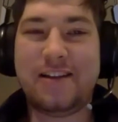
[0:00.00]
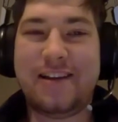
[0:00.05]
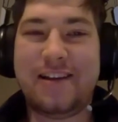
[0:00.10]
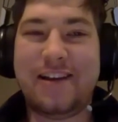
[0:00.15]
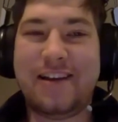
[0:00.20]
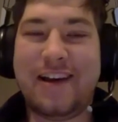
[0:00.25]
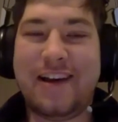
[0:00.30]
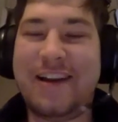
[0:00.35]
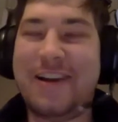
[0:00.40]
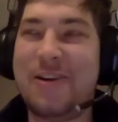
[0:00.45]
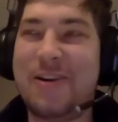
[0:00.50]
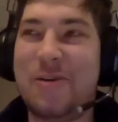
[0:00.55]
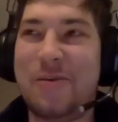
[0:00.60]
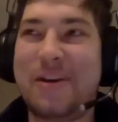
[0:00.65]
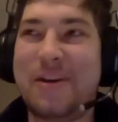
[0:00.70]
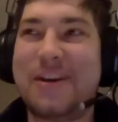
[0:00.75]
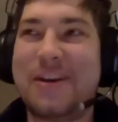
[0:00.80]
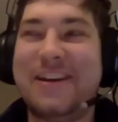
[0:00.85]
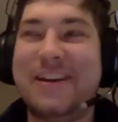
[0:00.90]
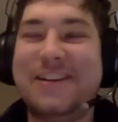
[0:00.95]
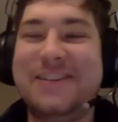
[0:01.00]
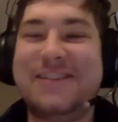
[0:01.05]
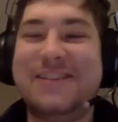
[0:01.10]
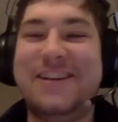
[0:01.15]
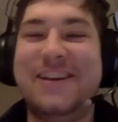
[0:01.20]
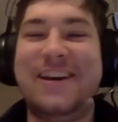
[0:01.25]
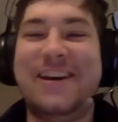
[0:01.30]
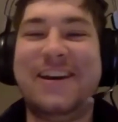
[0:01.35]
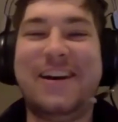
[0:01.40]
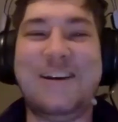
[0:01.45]
I know. What can I
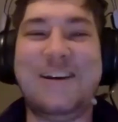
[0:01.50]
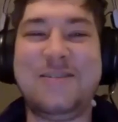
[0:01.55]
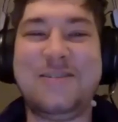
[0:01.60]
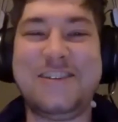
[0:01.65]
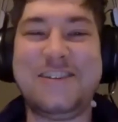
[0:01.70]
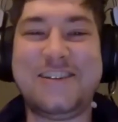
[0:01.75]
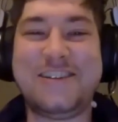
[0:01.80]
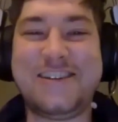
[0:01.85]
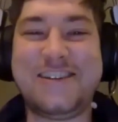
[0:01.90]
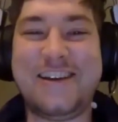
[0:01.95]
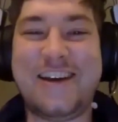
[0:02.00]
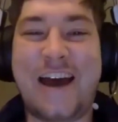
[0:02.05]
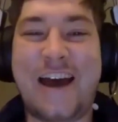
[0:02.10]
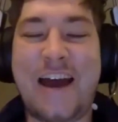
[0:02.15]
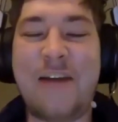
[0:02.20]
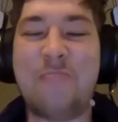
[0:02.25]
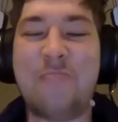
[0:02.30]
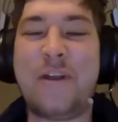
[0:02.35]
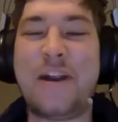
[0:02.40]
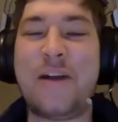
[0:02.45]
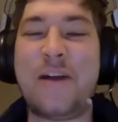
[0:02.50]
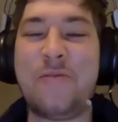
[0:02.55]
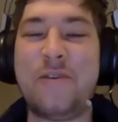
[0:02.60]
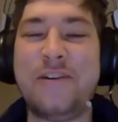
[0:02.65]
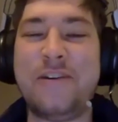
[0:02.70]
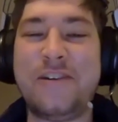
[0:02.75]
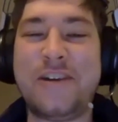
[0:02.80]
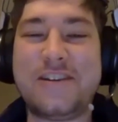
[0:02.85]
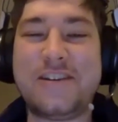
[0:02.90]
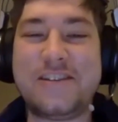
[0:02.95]
say? I just, uh, I, but I
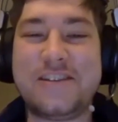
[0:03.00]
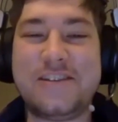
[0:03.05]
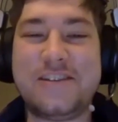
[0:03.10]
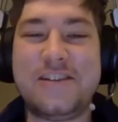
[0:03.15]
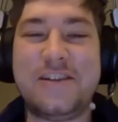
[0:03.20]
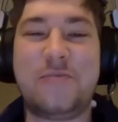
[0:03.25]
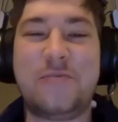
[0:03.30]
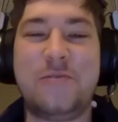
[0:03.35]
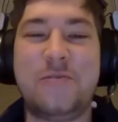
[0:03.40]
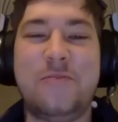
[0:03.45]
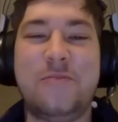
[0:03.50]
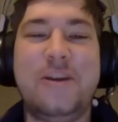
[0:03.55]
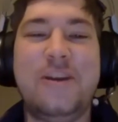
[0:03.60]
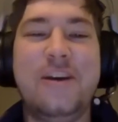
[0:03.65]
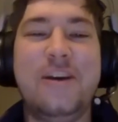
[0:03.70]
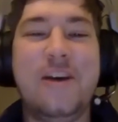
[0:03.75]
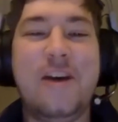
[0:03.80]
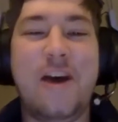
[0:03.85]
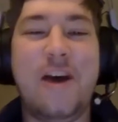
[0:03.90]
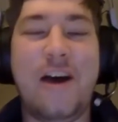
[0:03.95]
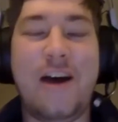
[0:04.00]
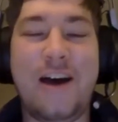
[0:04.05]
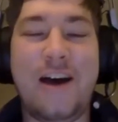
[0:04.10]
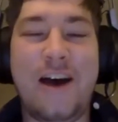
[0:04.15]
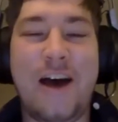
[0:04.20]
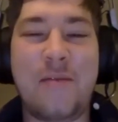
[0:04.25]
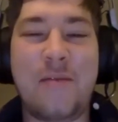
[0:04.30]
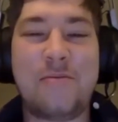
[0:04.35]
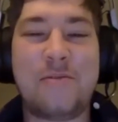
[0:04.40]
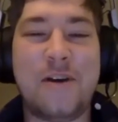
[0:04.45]
want you guys to stick with me.
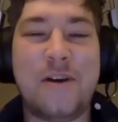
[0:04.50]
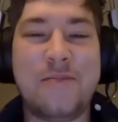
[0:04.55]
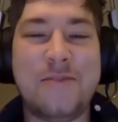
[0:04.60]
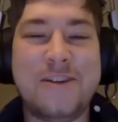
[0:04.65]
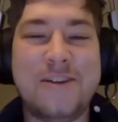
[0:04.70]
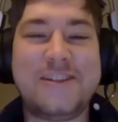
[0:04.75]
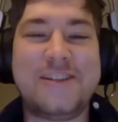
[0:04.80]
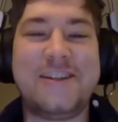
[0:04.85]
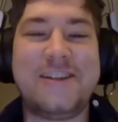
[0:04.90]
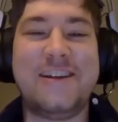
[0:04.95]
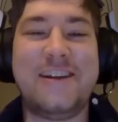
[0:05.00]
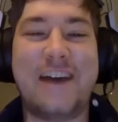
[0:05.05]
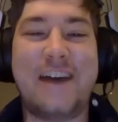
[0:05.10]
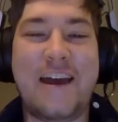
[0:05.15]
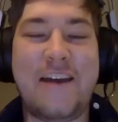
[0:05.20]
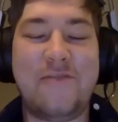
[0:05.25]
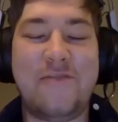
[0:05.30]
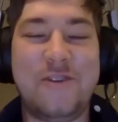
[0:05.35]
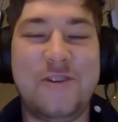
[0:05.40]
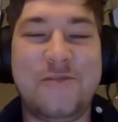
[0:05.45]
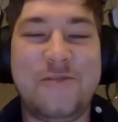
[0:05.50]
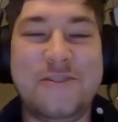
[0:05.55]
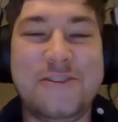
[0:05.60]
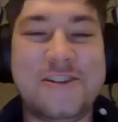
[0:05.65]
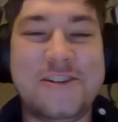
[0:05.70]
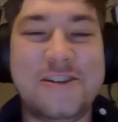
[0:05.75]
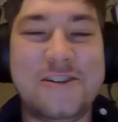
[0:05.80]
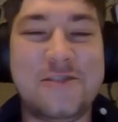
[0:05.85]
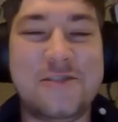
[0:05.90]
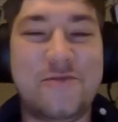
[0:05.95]
Uh, I promise I have good
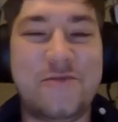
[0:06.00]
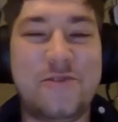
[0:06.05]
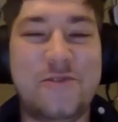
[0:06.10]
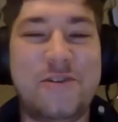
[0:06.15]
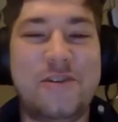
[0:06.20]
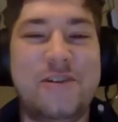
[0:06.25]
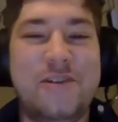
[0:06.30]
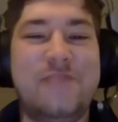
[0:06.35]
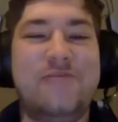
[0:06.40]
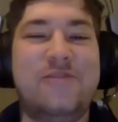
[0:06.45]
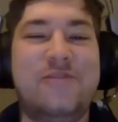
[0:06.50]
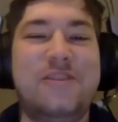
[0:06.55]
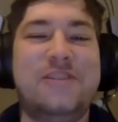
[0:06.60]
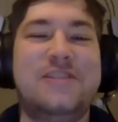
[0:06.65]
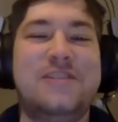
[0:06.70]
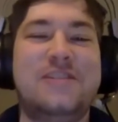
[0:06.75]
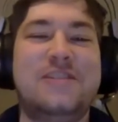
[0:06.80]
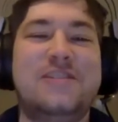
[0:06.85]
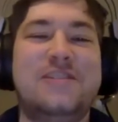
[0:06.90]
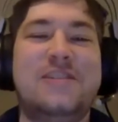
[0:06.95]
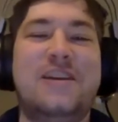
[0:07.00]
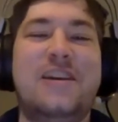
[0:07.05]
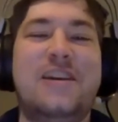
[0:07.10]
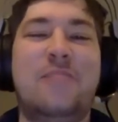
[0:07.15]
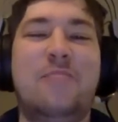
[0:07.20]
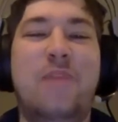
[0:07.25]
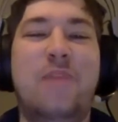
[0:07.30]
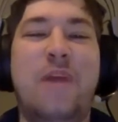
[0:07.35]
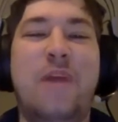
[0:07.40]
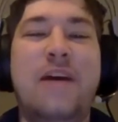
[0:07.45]
reasons for, for this dislike,
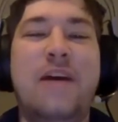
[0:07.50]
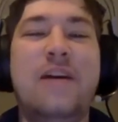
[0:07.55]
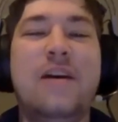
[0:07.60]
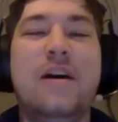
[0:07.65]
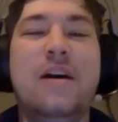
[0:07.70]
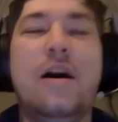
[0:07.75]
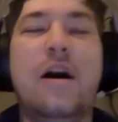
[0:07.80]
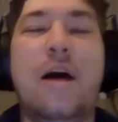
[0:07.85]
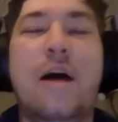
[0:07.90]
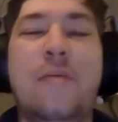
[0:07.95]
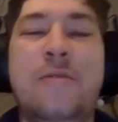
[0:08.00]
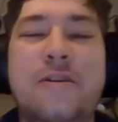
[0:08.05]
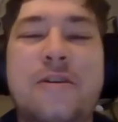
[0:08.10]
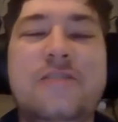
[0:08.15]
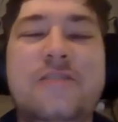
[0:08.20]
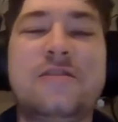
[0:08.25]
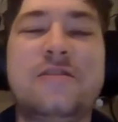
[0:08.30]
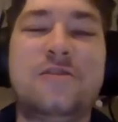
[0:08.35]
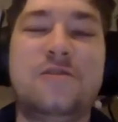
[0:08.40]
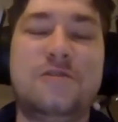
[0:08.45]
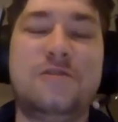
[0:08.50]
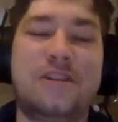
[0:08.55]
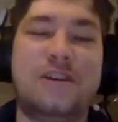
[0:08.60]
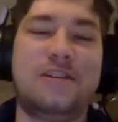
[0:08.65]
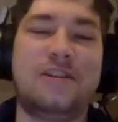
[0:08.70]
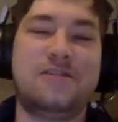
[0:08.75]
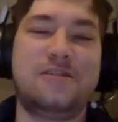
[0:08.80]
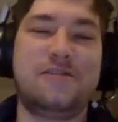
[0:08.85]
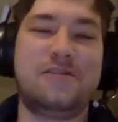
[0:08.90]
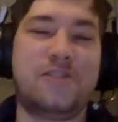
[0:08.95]
but I'm going to choose
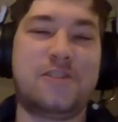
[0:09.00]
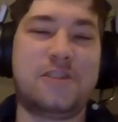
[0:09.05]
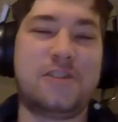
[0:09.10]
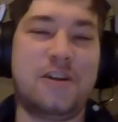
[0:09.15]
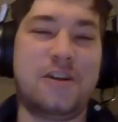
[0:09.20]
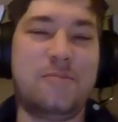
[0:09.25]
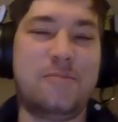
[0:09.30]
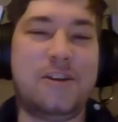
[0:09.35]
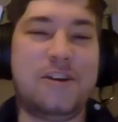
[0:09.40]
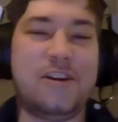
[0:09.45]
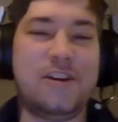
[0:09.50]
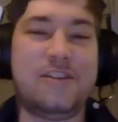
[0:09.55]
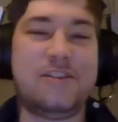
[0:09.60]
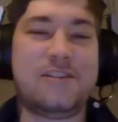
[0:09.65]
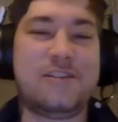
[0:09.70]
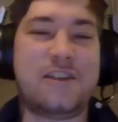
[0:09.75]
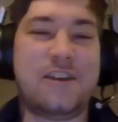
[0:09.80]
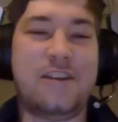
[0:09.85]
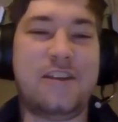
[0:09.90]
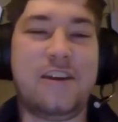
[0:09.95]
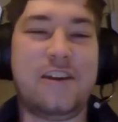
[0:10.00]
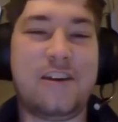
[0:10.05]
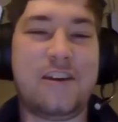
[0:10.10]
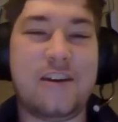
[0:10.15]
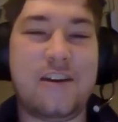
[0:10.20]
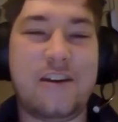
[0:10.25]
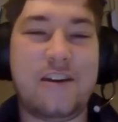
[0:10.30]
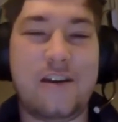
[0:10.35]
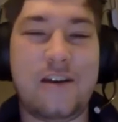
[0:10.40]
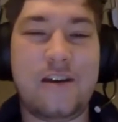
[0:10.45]
Settlers of Catan because I think
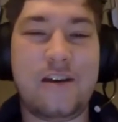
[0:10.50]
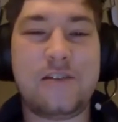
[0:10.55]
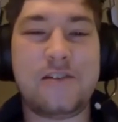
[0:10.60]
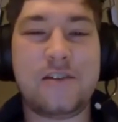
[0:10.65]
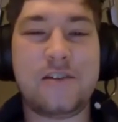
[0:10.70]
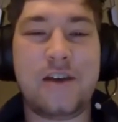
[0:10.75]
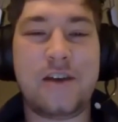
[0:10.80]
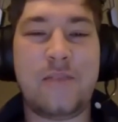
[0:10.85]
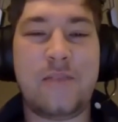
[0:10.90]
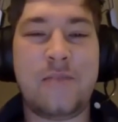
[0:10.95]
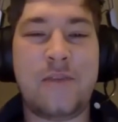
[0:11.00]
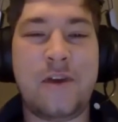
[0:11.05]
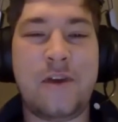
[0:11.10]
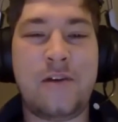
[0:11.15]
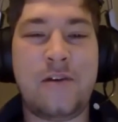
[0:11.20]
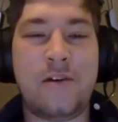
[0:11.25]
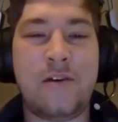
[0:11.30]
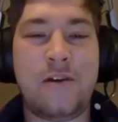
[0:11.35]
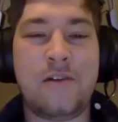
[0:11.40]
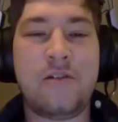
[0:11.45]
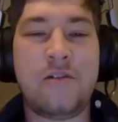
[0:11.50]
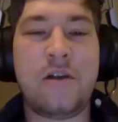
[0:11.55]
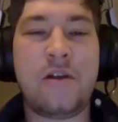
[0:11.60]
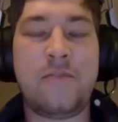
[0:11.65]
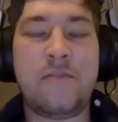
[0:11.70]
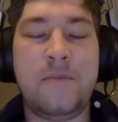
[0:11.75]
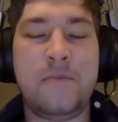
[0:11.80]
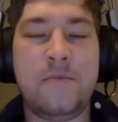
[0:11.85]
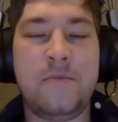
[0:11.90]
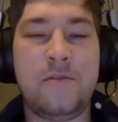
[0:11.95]
it's a game that a lot
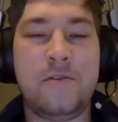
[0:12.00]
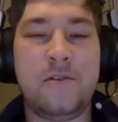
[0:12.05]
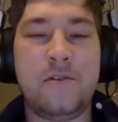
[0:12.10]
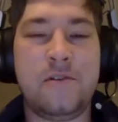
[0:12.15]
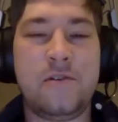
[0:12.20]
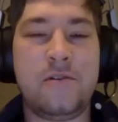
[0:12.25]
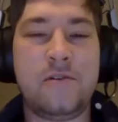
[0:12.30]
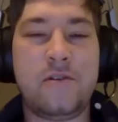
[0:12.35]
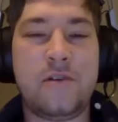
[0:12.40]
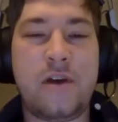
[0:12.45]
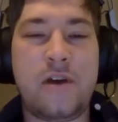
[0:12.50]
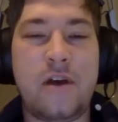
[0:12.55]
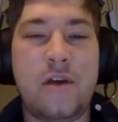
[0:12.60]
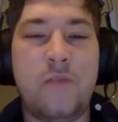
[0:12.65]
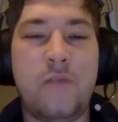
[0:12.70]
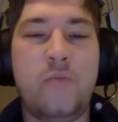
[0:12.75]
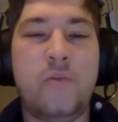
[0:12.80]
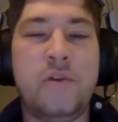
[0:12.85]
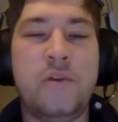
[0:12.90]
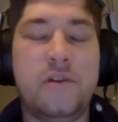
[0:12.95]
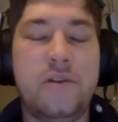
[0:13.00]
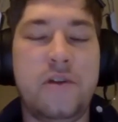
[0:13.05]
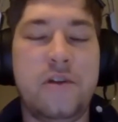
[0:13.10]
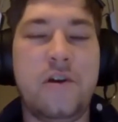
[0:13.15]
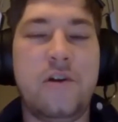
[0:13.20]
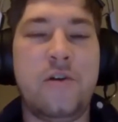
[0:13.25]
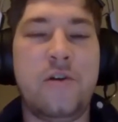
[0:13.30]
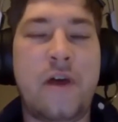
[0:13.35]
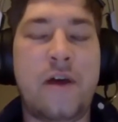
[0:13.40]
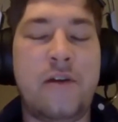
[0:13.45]
of people will
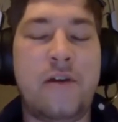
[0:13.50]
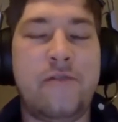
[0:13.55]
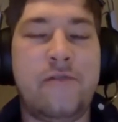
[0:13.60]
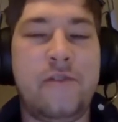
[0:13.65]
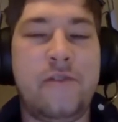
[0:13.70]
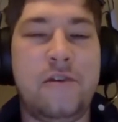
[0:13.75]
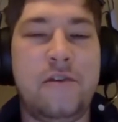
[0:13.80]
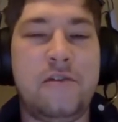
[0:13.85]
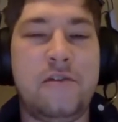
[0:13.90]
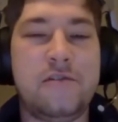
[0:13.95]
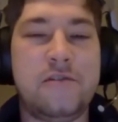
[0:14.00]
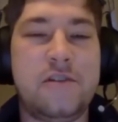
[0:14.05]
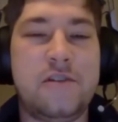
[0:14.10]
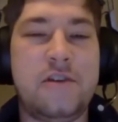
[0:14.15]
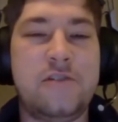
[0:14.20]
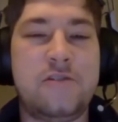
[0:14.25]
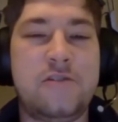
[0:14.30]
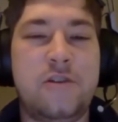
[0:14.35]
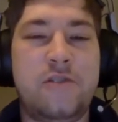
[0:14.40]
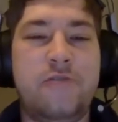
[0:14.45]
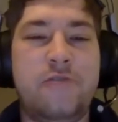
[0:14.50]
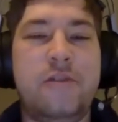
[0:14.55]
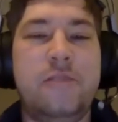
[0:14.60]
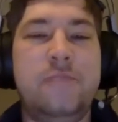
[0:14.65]
know out of the Euro style genre.